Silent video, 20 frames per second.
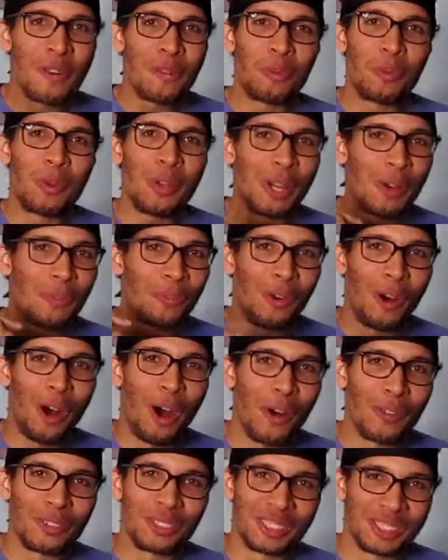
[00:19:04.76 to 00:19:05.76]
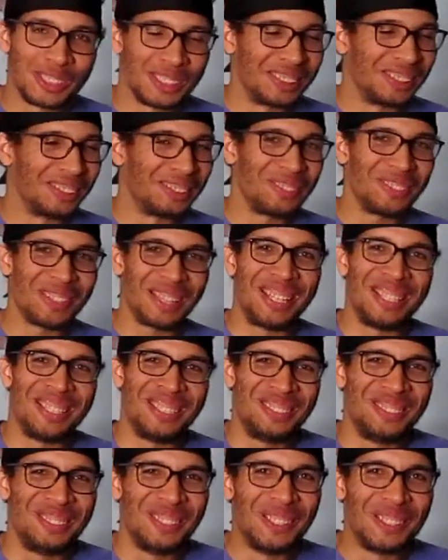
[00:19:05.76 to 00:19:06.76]
we evolved to
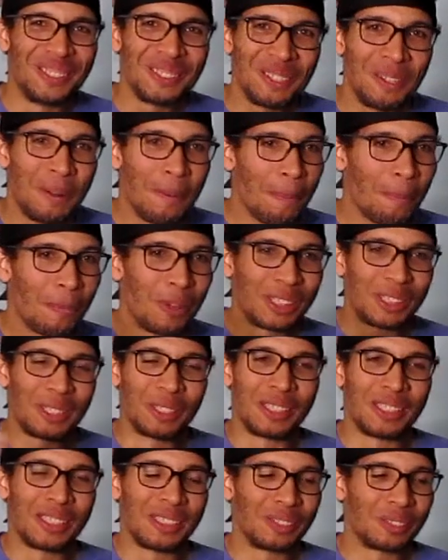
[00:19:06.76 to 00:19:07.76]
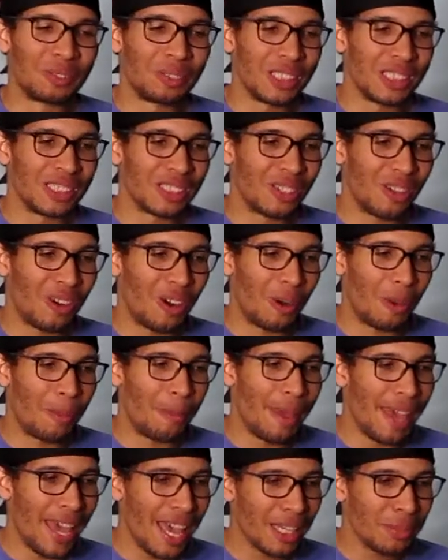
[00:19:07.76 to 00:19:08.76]
with the, what is it called?
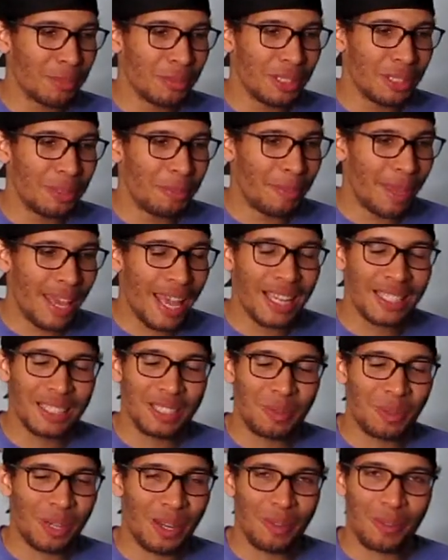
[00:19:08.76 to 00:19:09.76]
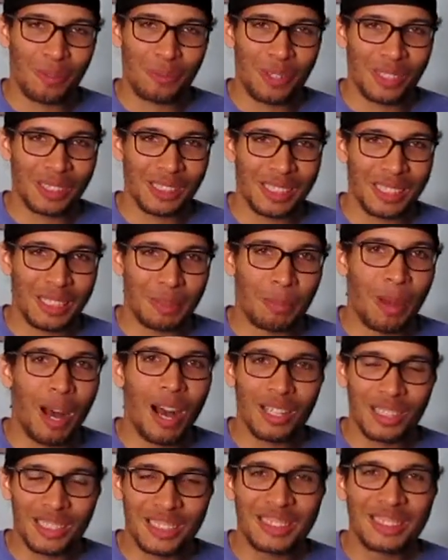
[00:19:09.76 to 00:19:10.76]
Magna, whatever the fuck that is,
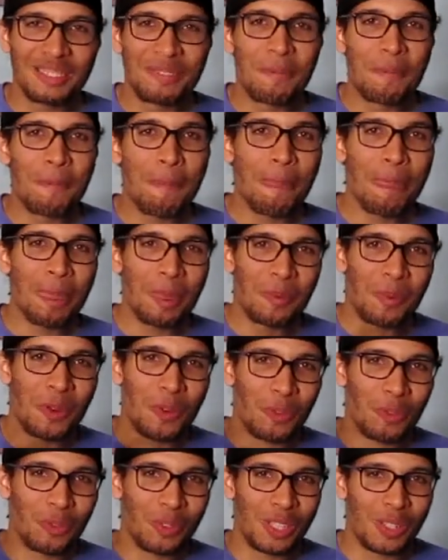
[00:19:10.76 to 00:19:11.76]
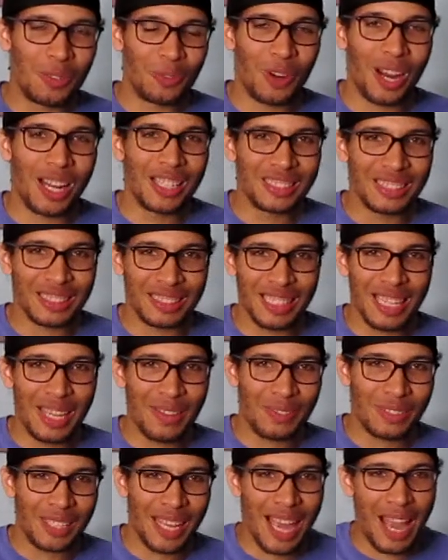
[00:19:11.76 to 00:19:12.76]
manga. We went from reading right to
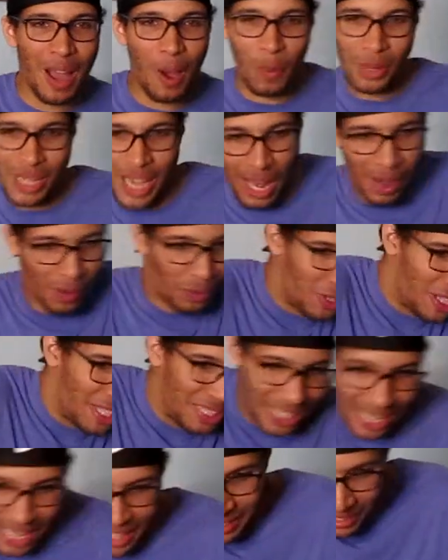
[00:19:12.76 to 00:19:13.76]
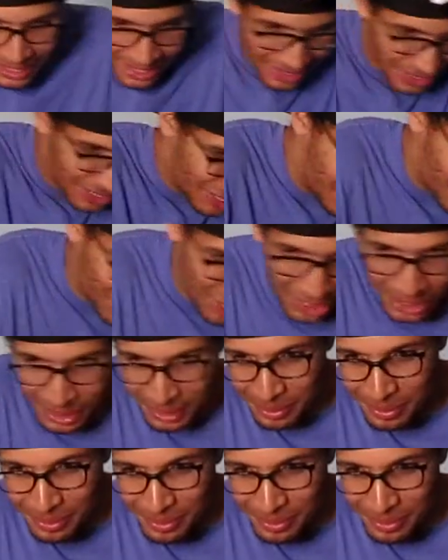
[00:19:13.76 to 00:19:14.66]
left. Now we gotta read like this and shit.